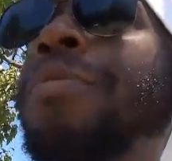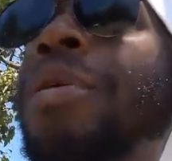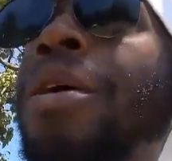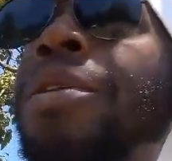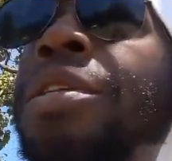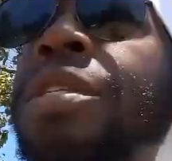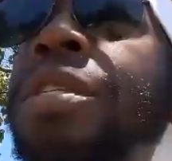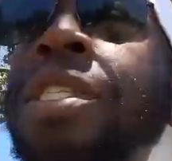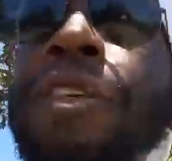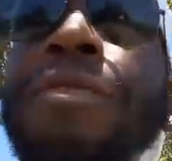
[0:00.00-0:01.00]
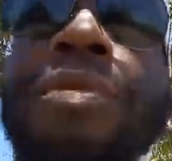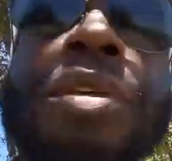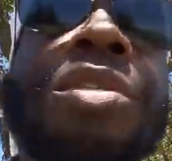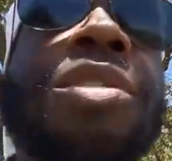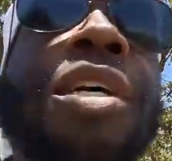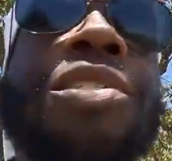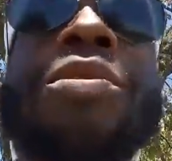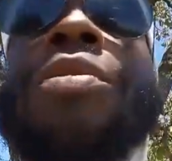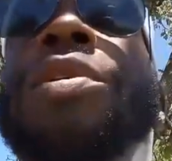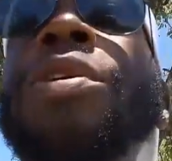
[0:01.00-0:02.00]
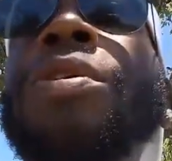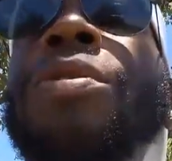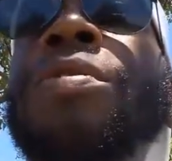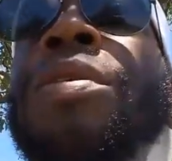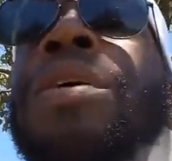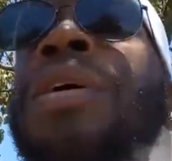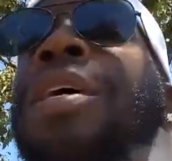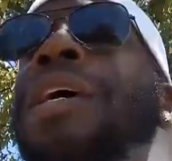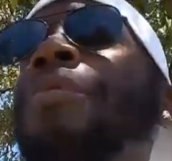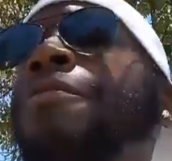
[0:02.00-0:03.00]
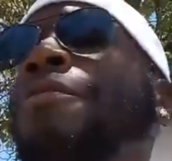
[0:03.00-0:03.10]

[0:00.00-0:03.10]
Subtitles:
from all the deceitfulness that's going on in